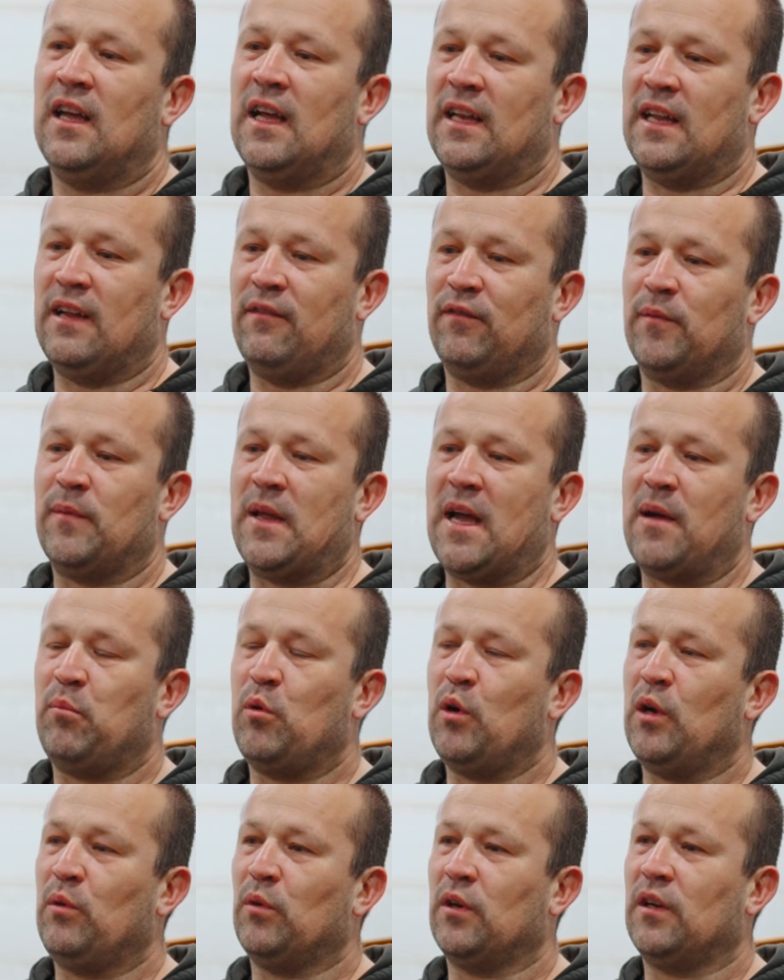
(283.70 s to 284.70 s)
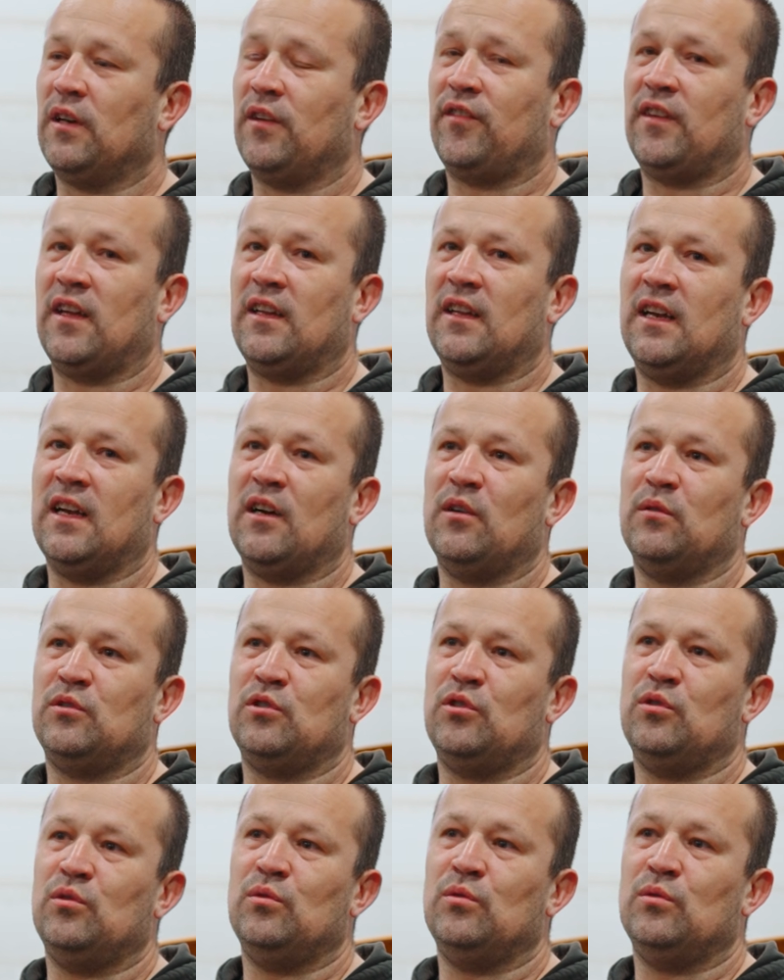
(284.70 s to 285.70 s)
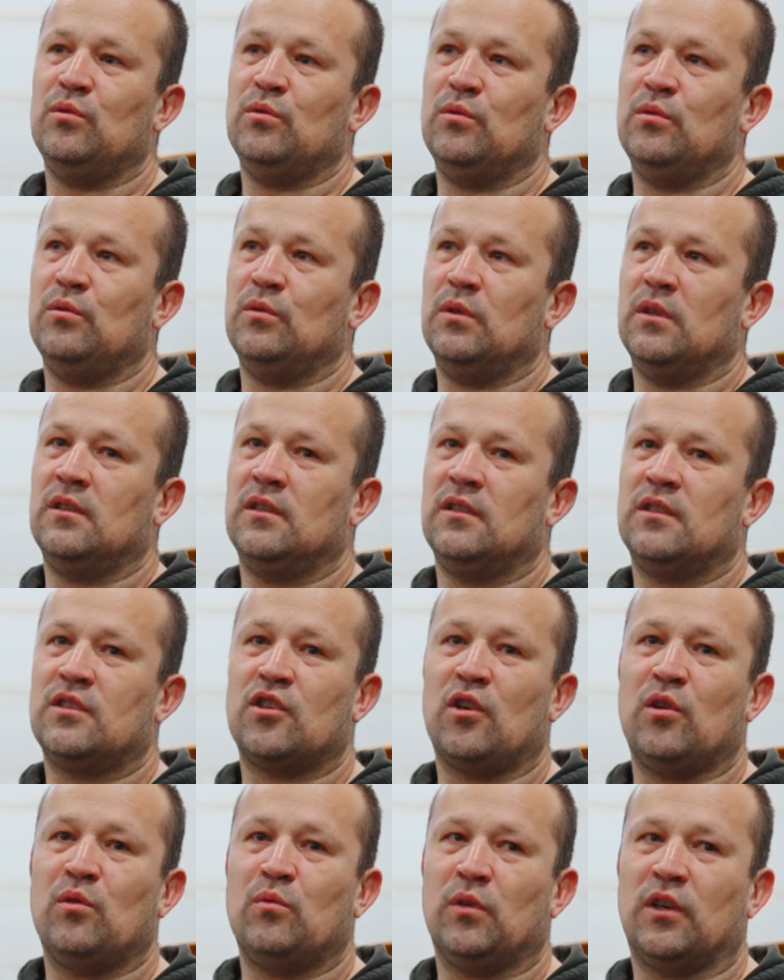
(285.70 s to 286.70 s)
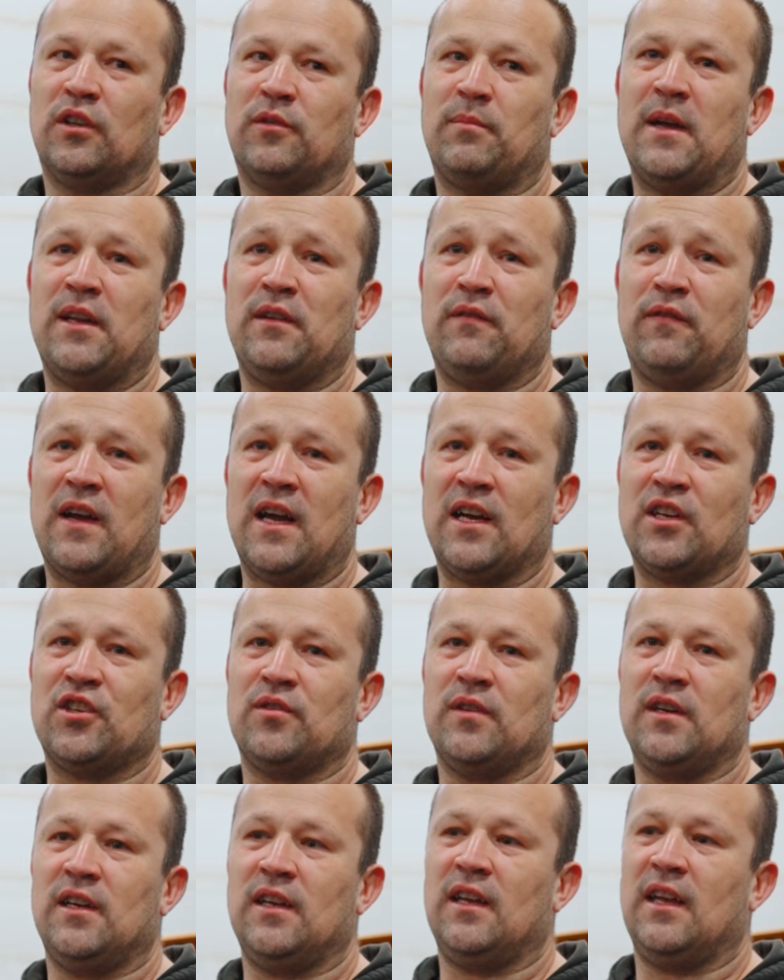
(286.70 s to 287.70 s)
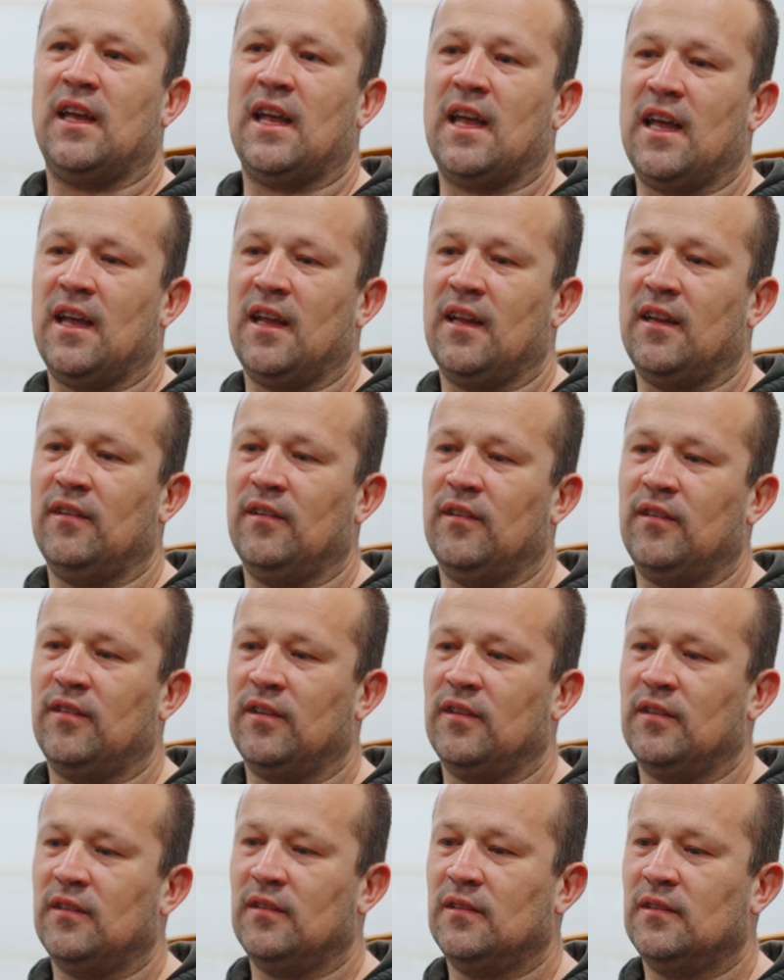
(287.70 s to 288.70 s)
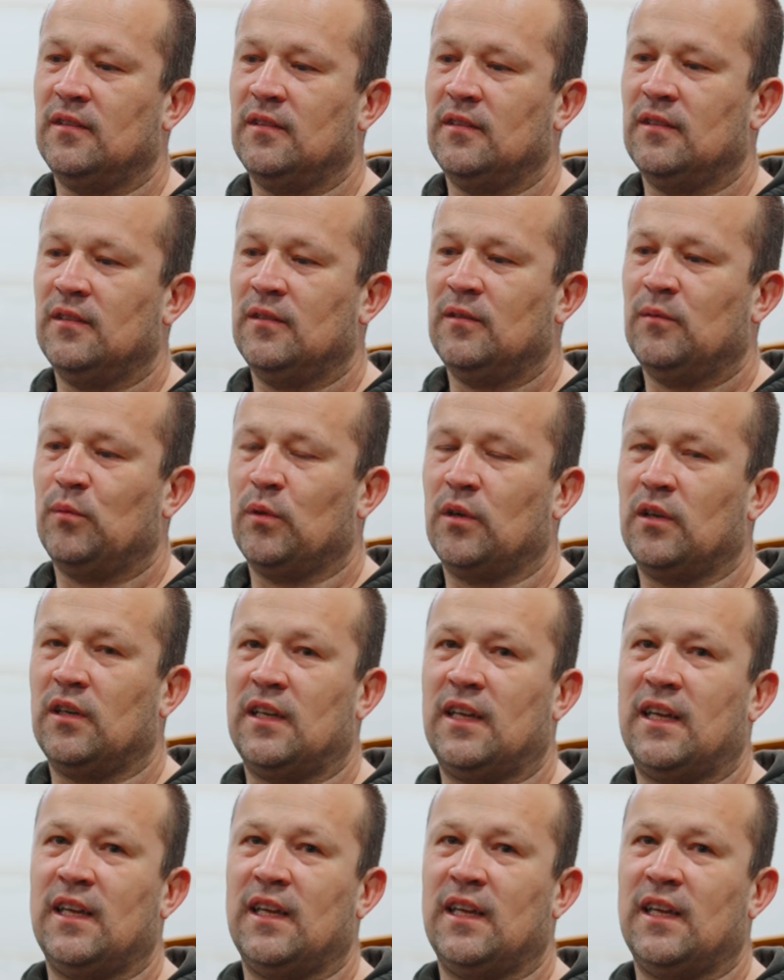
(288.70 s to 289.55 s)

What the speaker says: And then from that point, we're gonna send it out to Saltworks Manufacturing, and we're gonna